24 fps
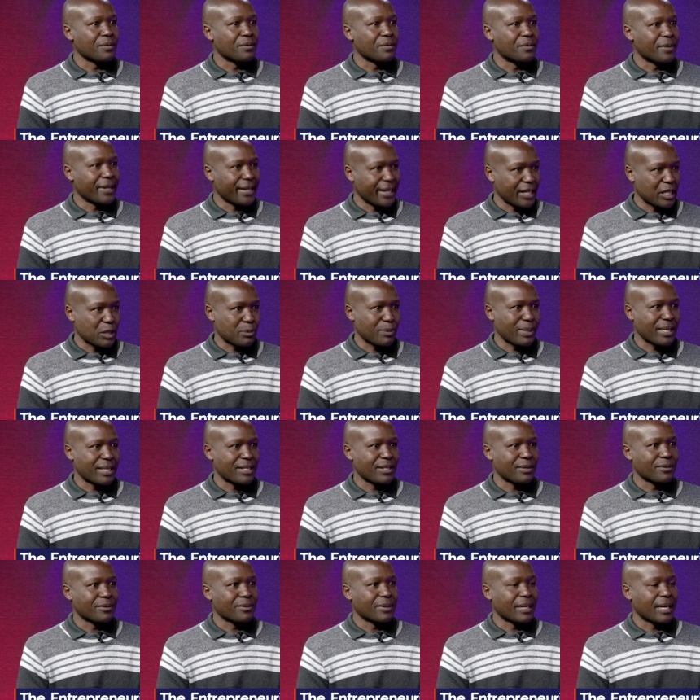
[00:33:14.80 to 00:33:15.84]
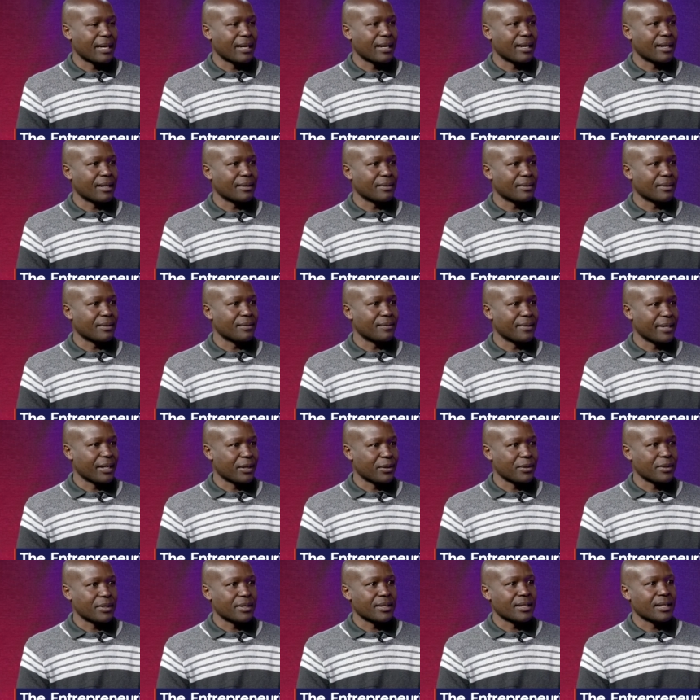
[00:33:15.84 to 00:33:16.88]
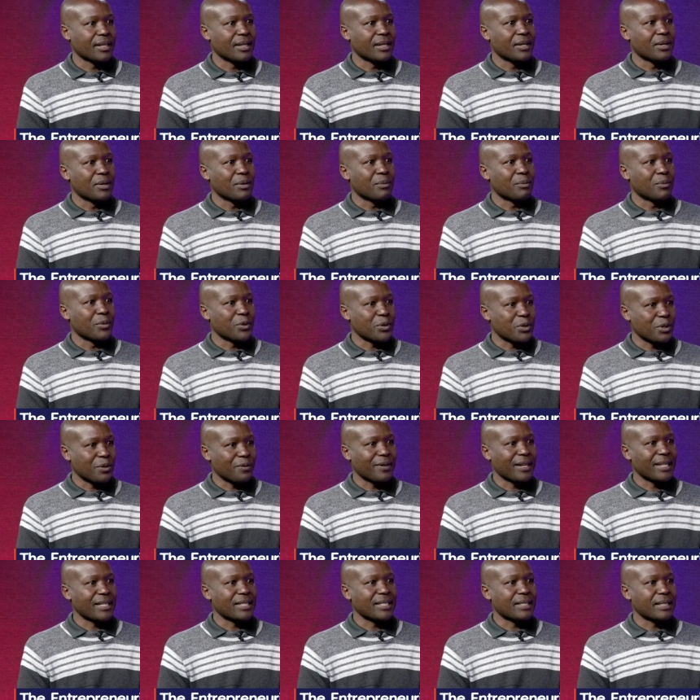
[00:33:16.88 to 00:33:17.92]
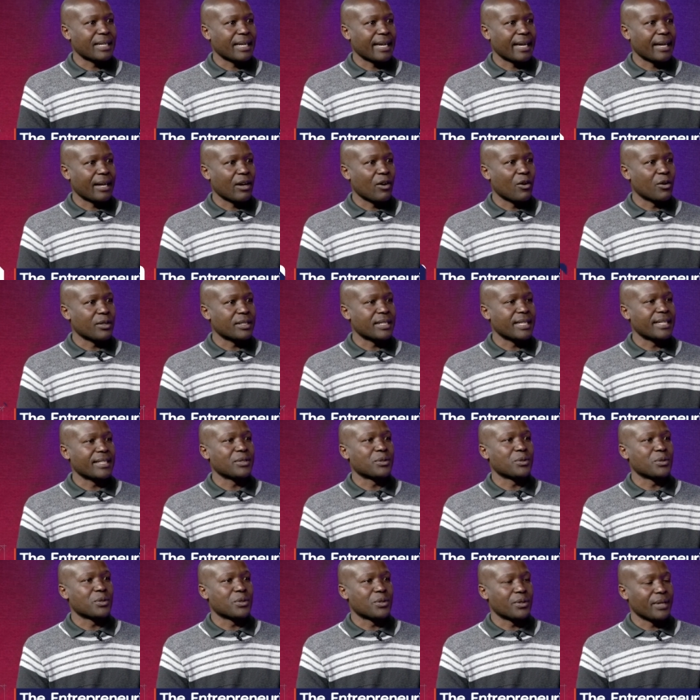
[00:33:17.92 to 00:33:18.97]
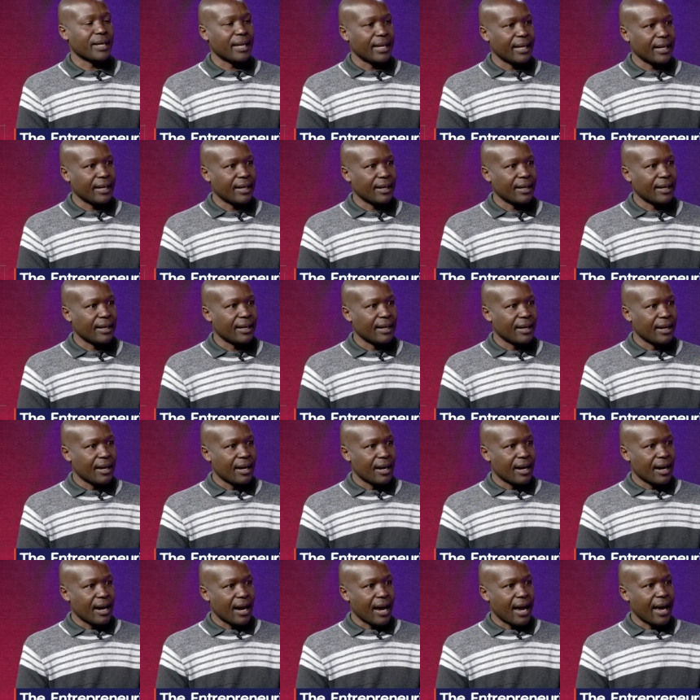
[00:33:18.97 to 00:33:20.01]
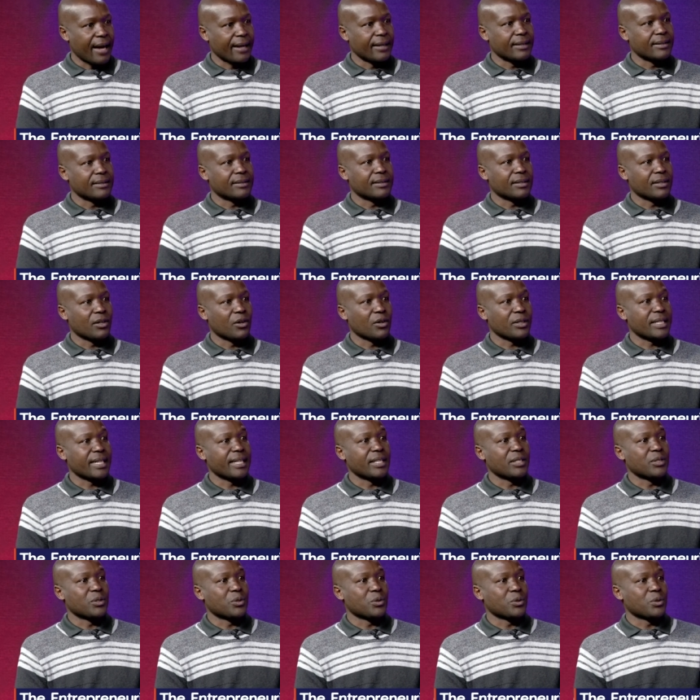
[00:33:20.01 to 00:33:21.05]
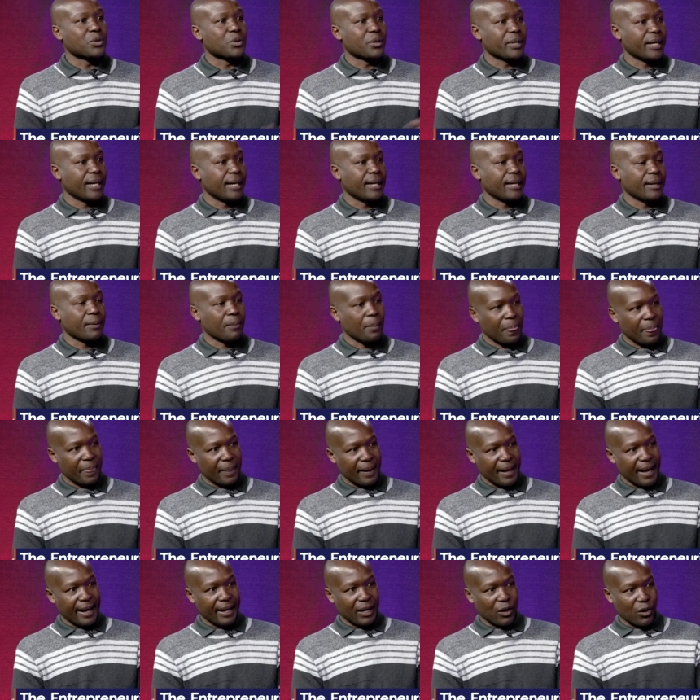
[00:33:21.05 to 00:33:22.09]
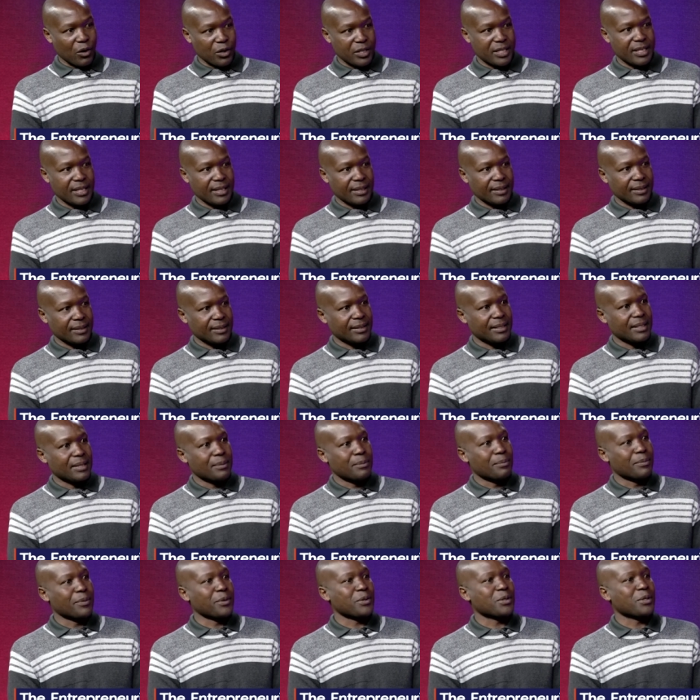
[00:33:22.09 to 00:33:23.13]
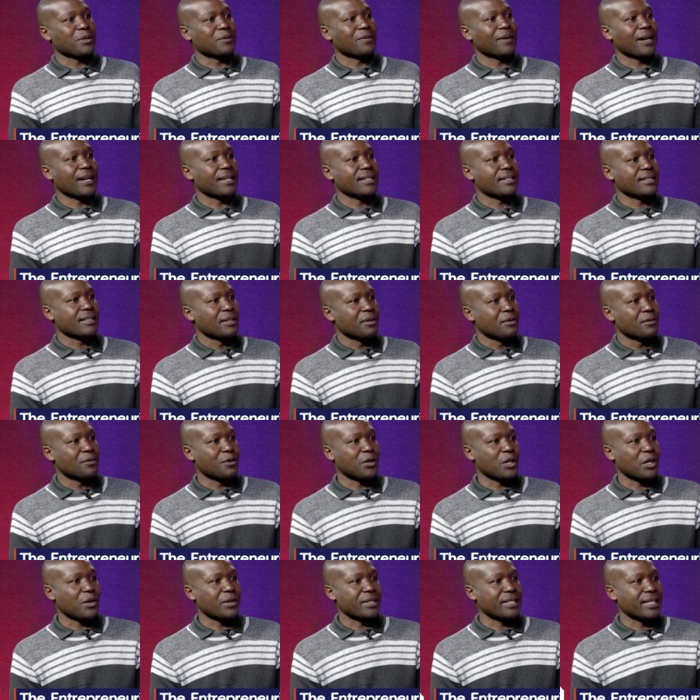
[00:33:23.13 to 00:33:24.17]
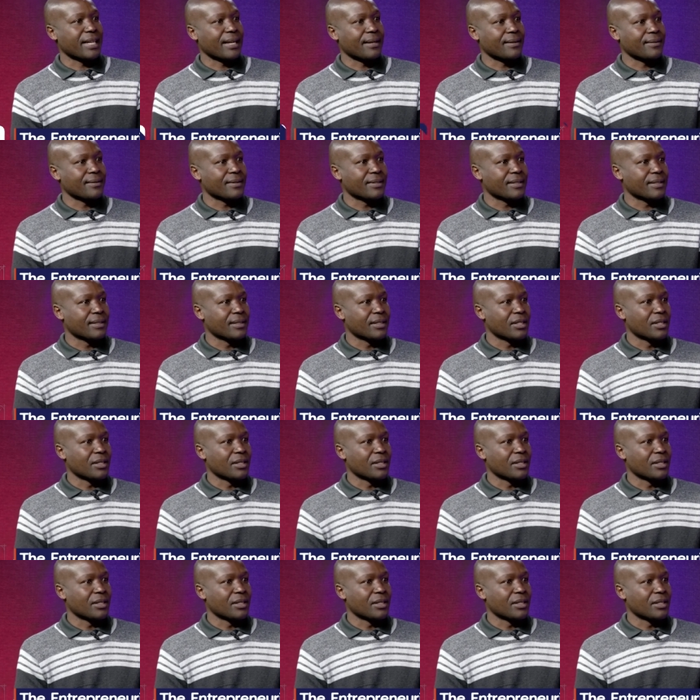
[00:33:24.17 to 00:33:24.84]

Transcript: very expensive uh, vehicles. Most of us got into training and got into training and coaching. Most of us found ourselves